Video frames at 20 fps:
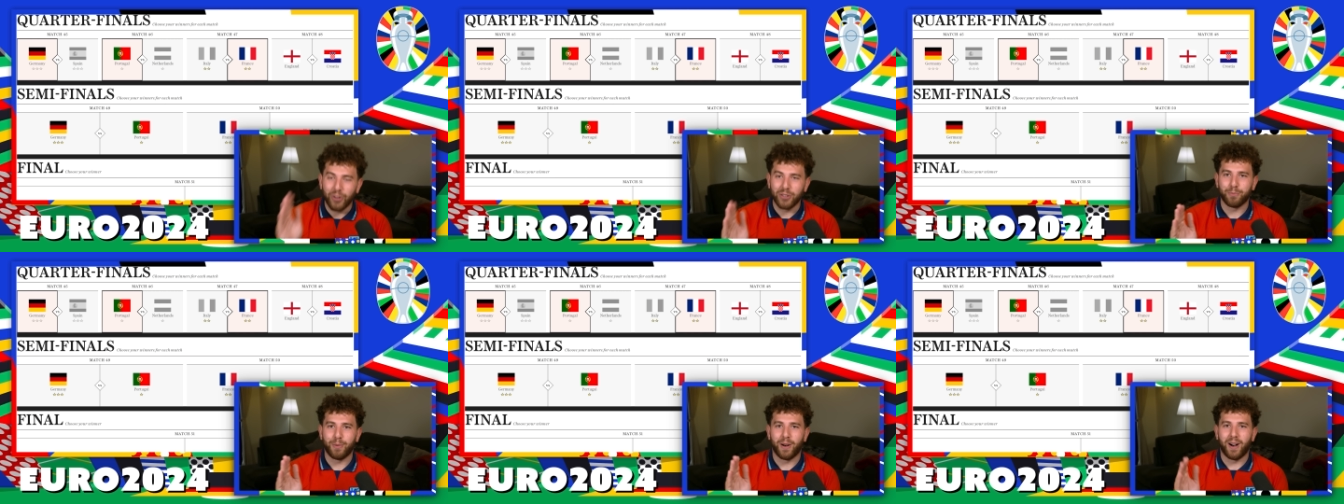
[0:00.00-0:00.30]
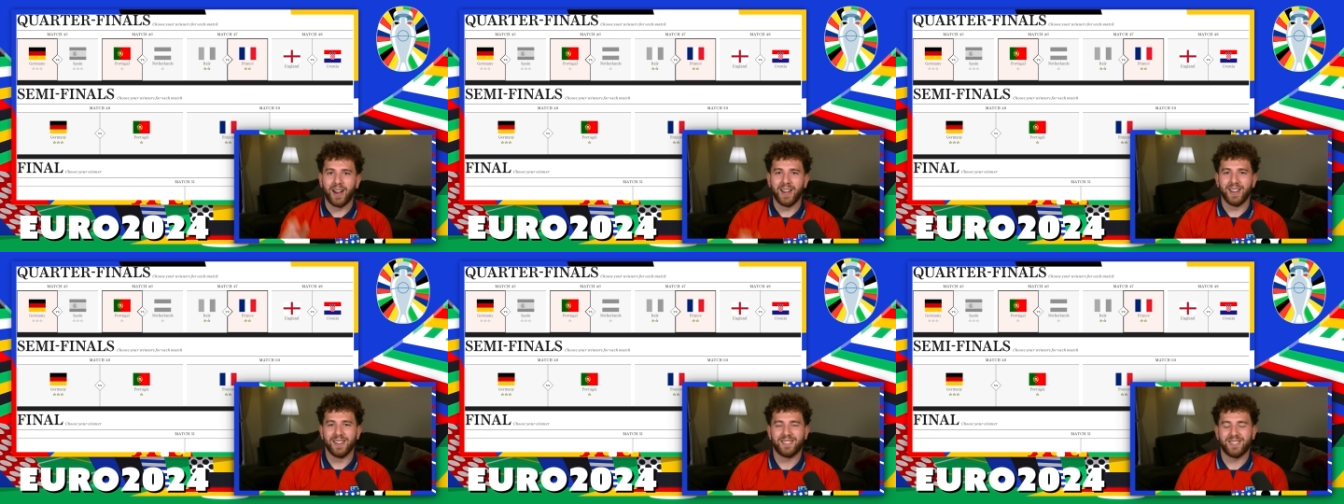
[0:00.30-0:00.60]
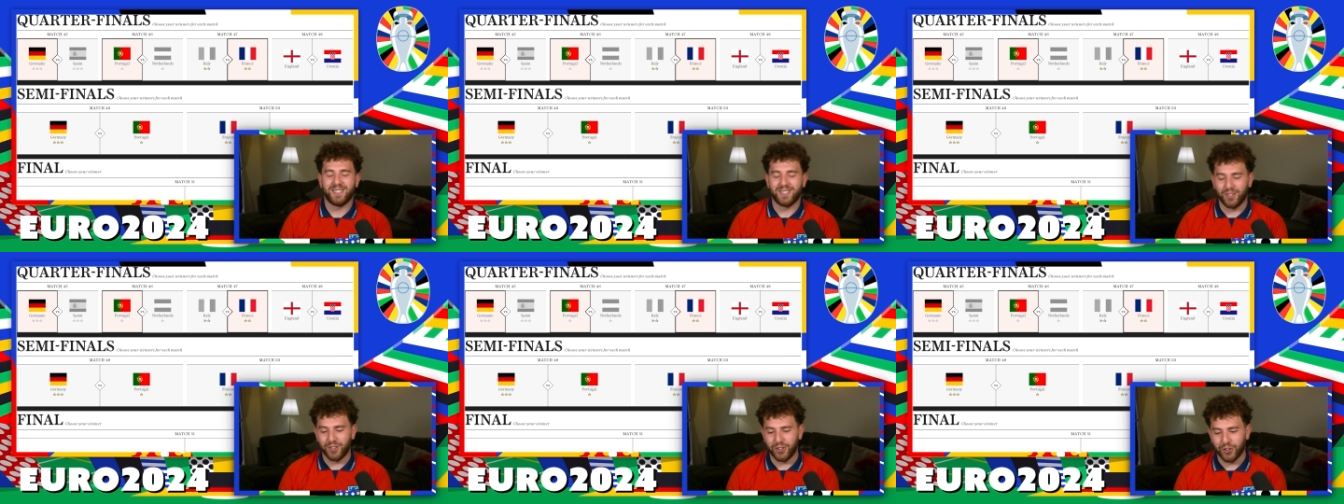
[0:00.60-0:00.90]
it's
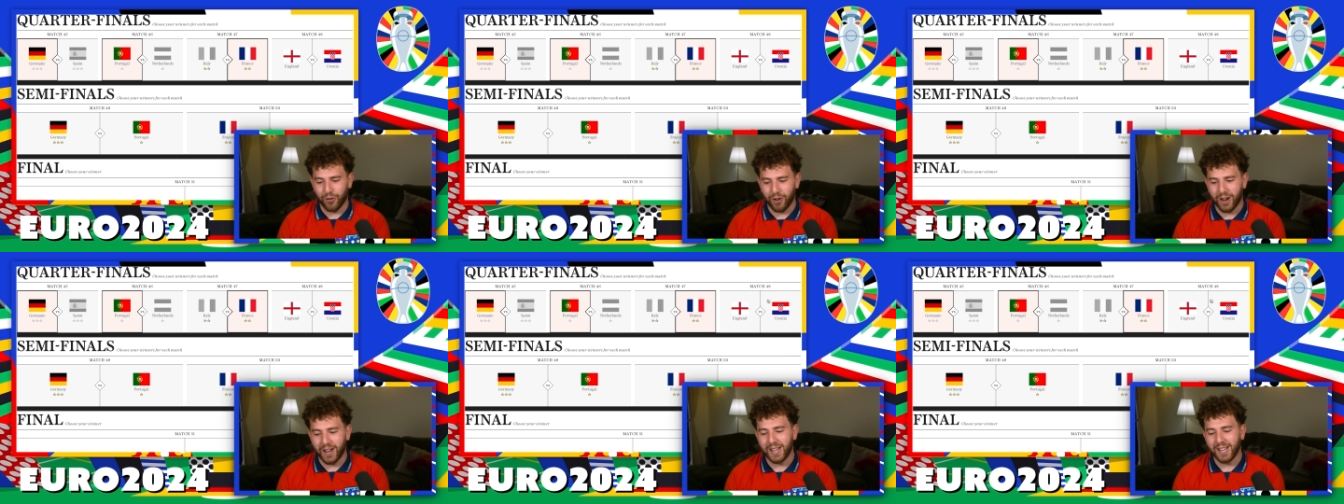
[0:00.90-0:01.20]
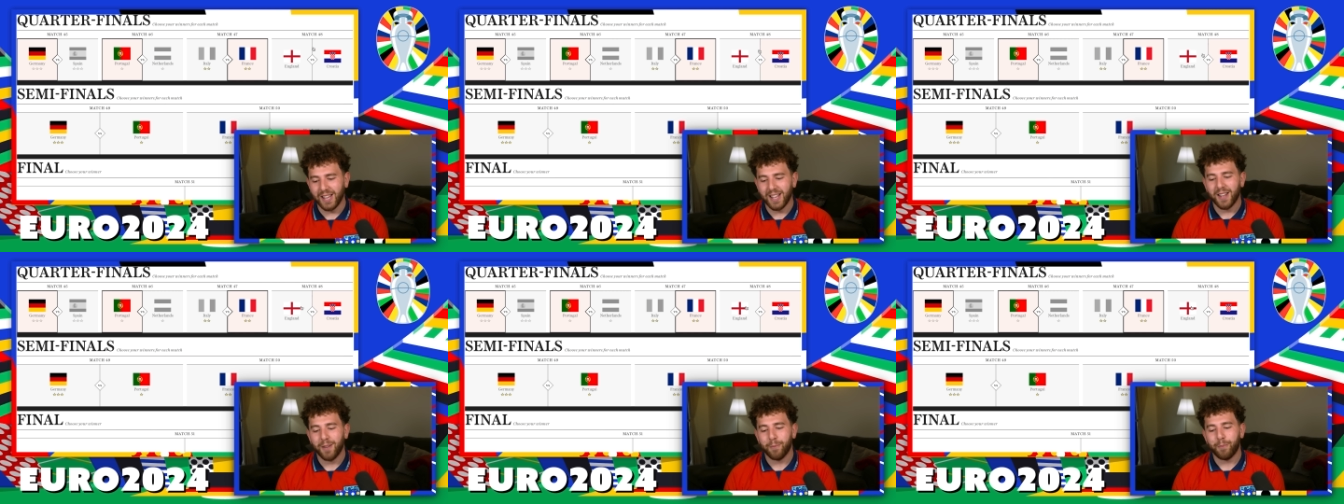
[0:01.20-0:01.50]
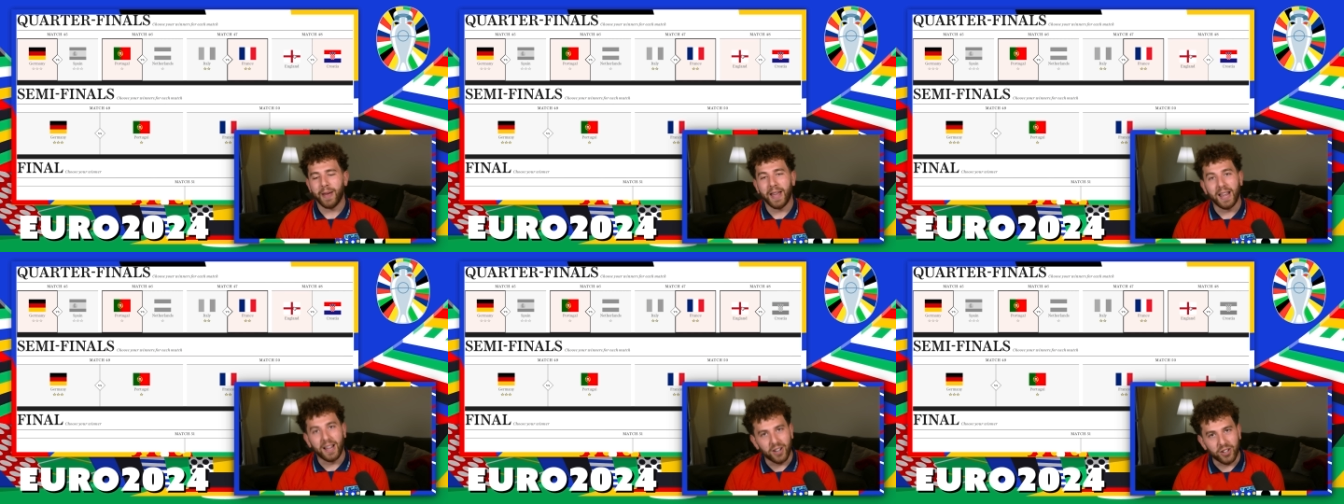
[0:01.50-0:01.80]
biased to a degree,
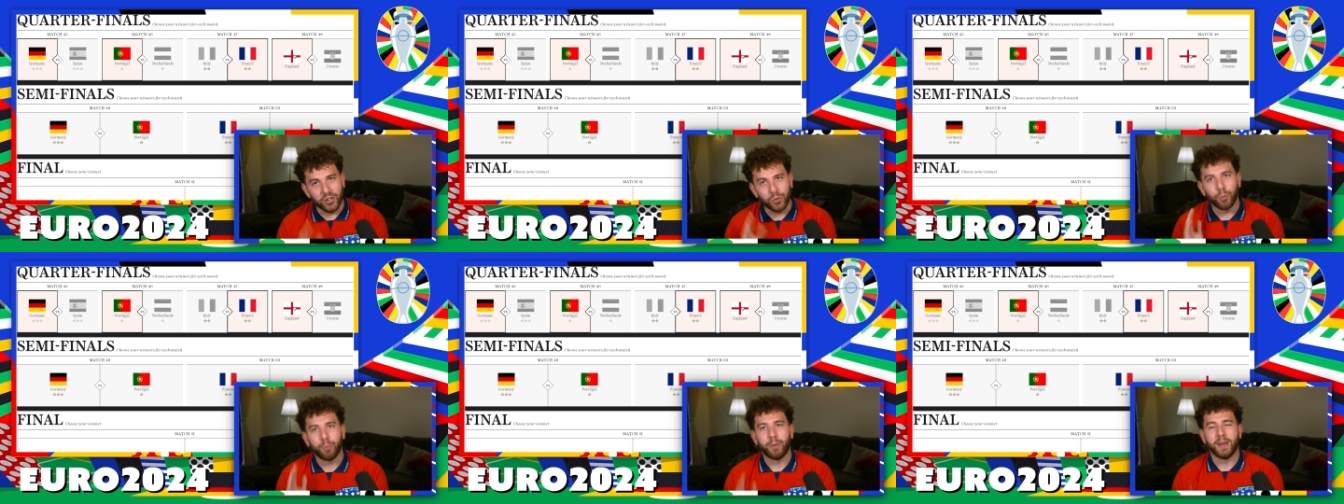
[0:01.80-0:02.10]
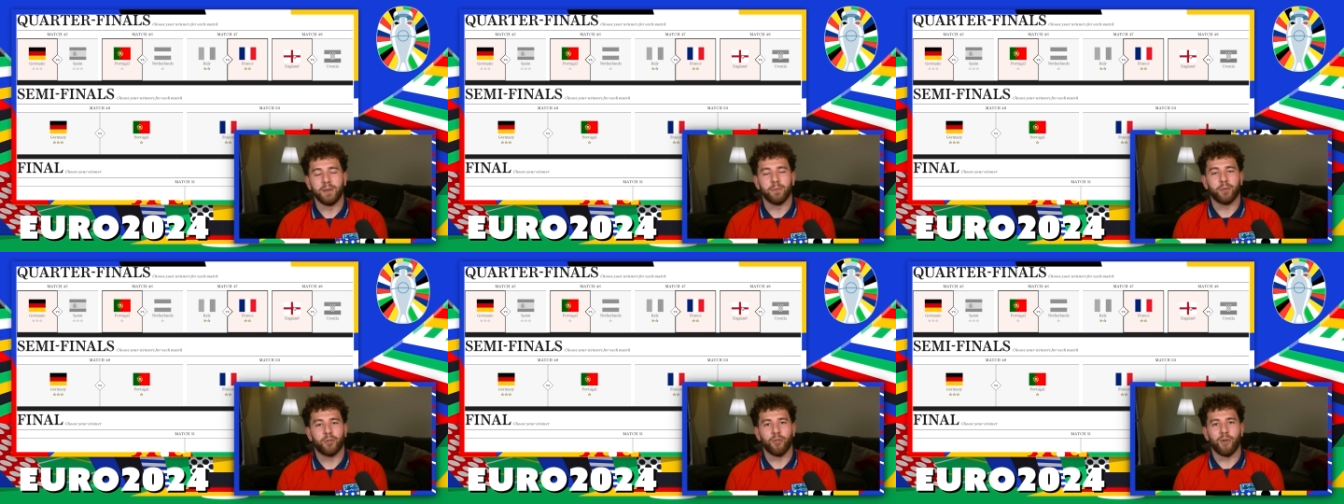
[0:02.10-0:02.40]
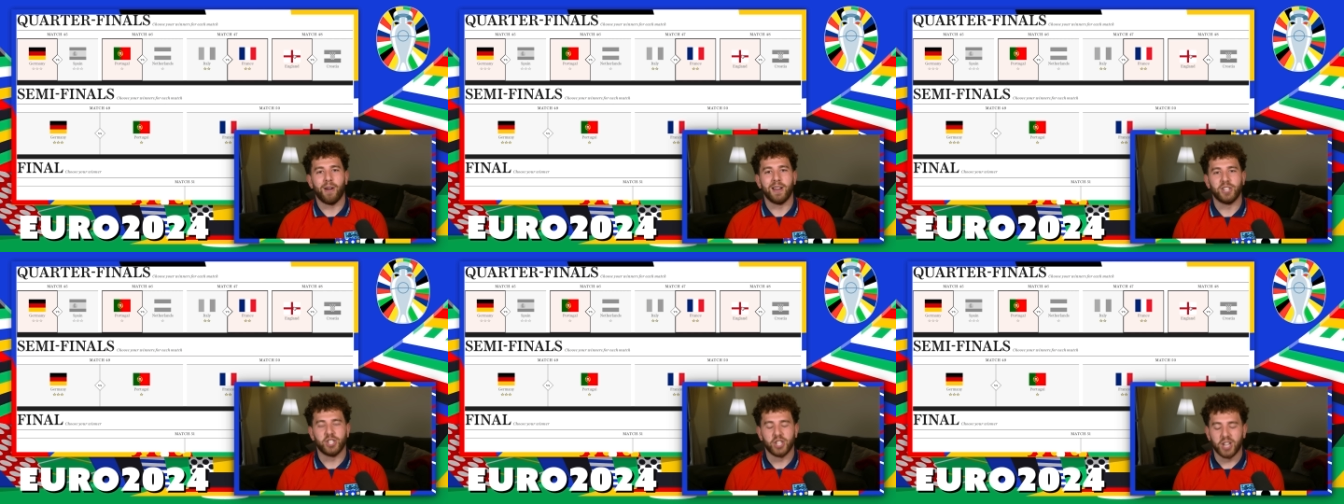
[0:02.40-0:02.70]
but England will beat
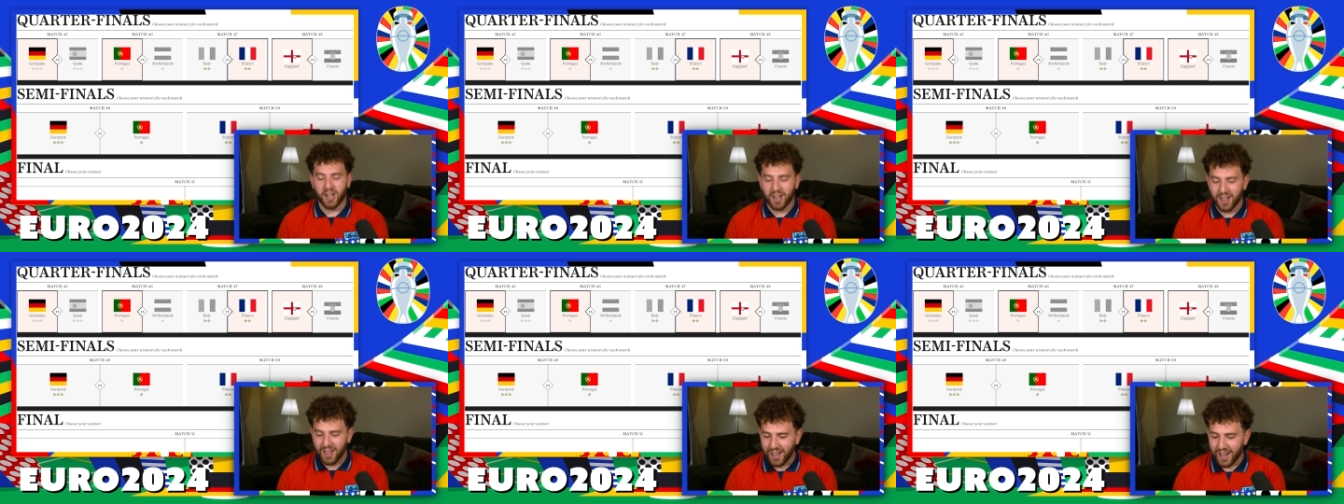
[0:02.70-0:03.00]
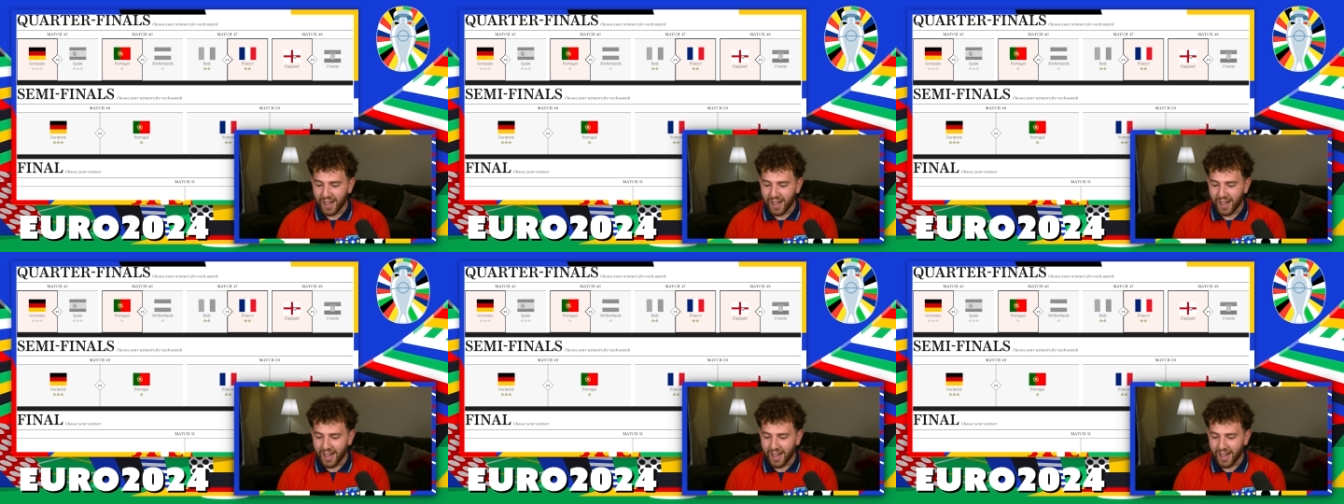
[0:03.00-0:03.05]
Croatia.